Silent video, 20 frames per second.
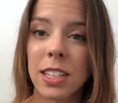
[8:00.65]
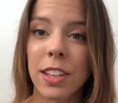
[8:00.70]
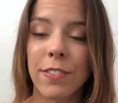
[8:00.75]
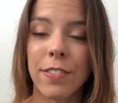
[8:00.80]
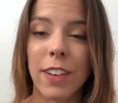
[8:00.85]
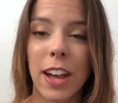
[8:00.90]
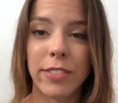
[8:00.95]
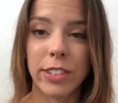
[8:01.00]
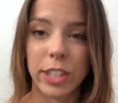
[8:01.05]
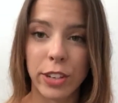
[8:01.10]
the
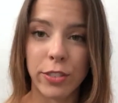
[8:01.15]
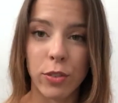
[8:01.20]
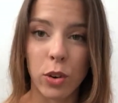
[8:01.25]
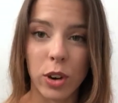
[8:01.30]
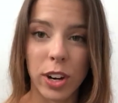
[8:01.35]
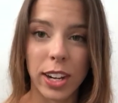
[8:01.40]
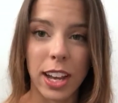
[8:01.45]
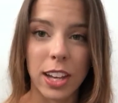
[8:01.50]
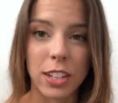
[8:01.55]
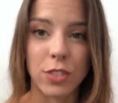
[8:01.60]
five-day
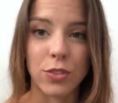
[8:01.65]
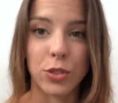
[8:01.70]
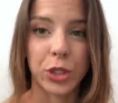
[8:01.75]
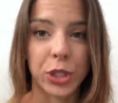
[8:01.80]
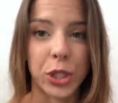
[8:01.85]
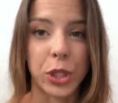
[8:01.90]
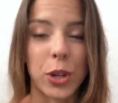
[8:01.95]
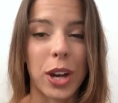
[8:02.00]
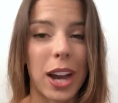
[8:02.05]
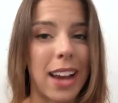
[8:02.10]
forecast for
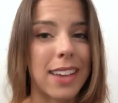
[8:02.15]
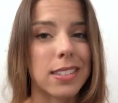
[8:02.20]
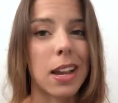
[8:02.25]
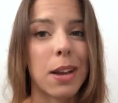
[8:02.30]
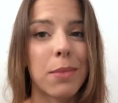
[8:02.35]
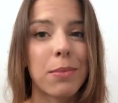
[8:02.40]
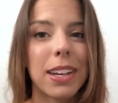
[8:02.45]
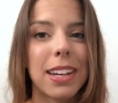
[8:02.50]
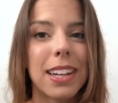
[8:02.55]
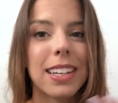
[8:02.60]
you guys,
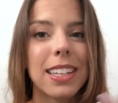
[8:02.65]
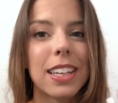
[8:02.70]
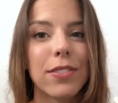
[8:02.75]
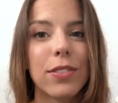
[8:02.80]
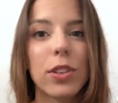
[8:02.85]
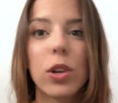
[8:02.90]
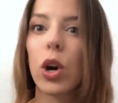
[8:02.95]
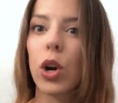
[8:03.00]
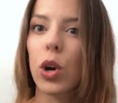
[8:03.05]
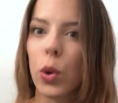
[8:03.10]
I'm going to give
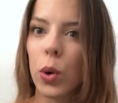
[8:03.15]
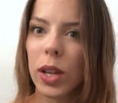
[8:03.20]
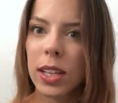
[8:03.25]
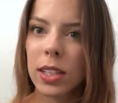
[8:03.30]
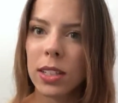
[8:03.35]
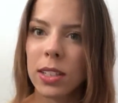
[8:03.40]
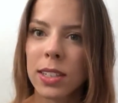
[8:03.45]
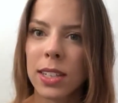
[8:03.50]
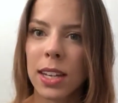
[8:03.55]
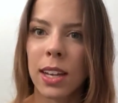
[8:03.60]
you a quick
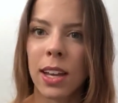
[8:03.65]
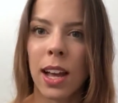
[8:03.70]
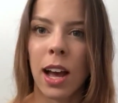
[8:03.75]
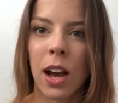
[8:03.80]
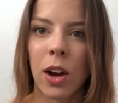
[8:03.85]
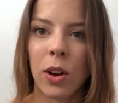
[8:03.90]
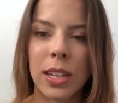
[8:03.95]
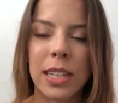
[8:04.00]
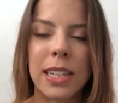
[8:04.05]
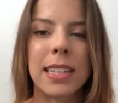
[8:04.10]
look at
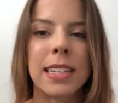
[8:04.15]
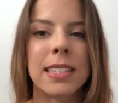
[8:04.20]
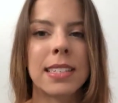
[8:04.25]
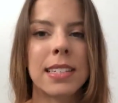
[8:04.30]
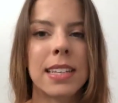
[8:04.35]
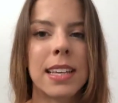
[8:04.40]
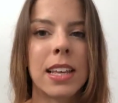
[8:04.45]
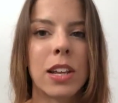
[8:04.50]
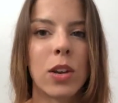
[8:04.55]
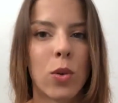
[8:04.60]
how it is
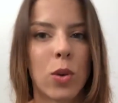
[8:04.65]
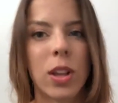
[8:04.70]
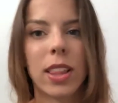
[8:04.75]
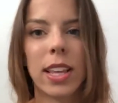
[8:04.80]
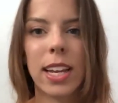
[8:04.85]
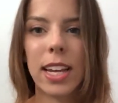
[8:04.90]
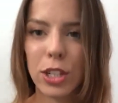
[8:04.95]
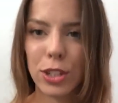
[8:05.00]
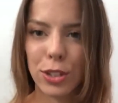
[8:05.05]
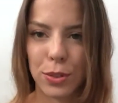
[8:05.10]
in
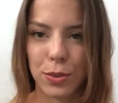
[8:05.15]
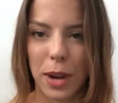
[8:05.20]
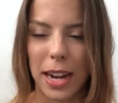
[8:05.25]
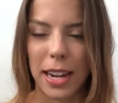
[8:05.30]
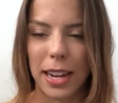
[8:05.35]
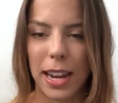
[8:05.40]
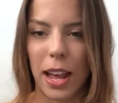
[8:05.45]
Orlando right